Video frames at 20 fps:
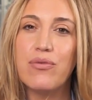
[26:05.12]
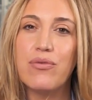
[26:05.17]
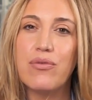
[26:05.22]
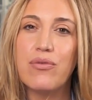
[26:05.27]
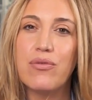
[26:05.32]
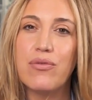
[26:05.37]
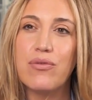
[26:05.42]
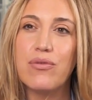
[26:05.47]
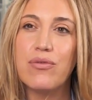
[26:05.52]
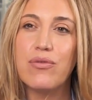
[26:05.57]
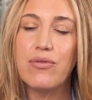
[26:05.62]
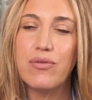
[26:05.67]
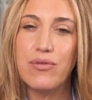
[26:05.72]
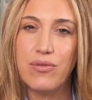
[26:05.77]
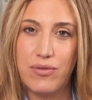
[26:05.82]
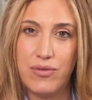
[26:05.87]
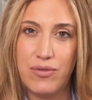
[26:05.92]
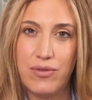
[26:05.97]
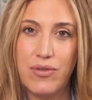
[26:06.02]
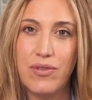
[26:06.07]

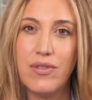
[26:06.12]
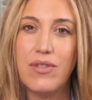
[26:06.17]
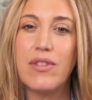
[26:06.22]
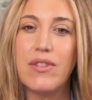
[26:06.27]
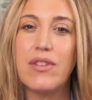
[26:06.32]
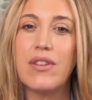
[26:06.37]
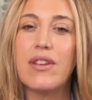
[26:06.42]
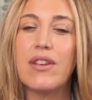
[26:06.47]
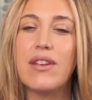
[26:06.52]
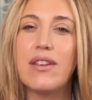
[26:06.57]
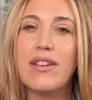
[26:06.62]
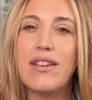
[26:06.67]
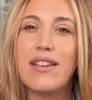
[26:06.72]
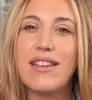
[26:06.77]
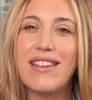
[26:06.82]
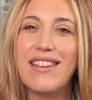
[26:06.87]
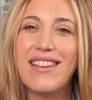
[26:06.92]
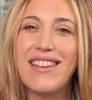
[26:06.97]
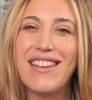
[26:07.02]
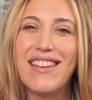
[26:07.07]

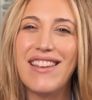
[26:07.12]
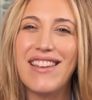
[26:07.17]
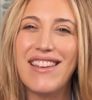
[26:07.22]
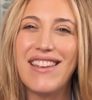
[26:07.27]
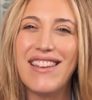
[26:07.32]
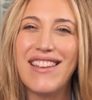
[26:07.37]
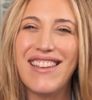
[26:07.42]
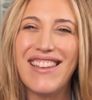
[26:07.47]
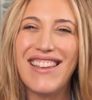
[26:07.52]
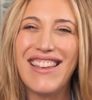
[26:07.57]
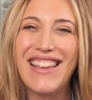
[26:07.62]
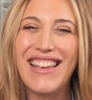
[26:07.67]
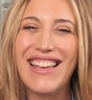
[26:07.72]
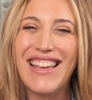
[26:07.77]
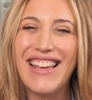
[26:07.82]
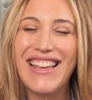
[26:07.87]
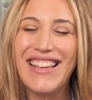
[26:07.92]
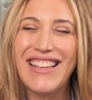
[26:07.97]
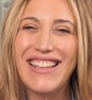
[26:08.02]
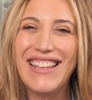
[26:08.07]

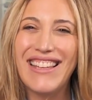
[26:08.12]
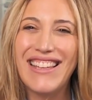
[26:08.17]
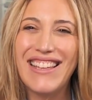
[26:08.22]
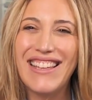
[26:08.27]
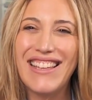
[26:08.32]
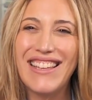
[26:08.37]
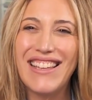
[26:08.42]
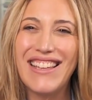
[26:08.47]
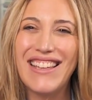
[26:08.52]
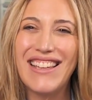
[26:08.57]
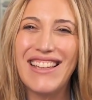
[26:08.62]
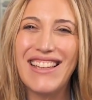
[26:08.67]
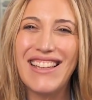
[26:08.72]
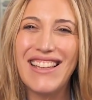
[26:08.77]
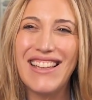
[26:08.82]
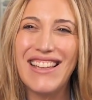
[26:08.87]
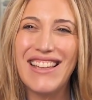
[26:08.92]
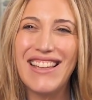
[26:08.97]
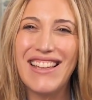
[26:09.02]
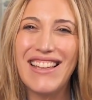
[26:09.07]

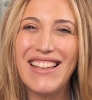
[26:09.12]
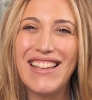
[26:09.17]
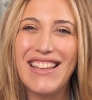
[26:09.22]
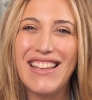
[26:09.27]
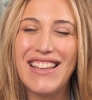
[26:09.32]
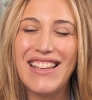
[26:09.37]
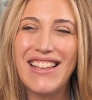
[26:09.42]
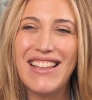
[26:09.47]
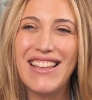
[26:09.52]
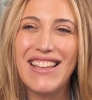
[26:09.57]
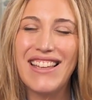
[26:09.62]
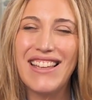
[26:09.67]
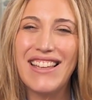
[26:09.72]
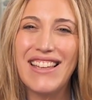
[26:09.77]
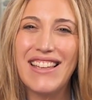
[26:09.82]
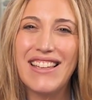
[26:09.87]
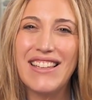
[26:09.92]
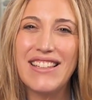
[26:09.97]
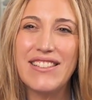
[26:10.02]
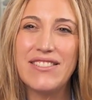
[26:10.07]

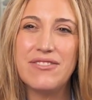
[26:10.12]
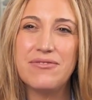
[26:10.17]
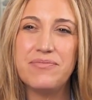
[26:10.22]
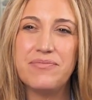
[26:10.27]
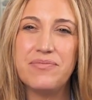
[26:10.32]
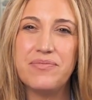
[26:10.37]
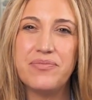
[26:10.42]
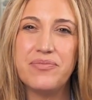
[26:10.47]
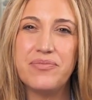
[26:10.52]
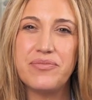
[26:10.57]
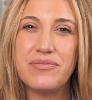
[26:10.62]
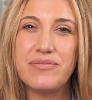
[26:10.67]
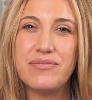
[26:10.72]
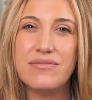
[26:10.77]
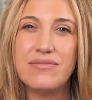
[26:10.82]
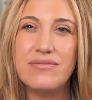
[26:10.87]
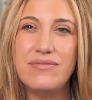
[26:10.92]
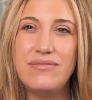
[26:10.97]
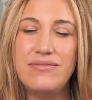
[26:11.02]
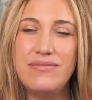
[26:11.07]

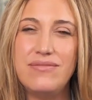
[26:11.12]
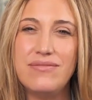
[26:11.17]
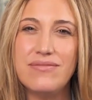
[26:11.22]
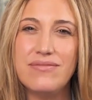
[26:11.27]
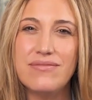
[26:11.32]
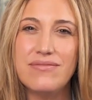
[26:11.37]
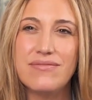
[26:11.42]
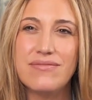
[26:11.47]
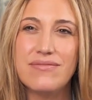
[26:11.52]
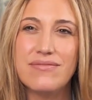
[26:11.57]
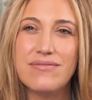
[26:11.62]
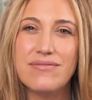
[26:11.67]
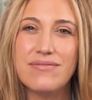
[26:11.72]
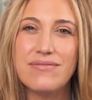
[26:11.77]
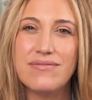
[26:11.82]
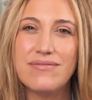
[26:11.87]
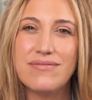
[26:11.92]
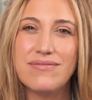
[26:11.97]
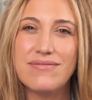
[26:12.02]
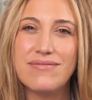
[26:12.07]

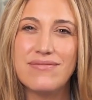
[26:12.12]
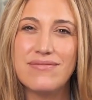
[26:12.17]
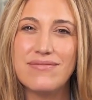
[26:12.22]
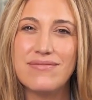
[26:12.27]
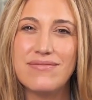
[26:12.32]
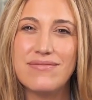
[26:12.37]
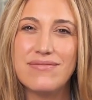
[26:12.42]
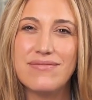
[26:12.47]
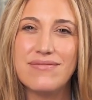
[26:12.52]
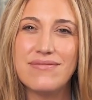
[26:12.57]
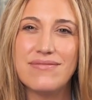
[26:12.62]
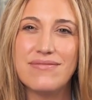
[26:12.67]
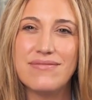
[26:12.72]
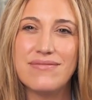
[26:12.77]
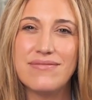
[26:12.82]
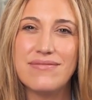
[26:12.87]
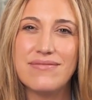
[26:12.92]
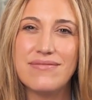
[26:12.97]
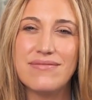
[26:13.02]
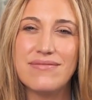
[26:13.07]
No words are spoken by the person on screen.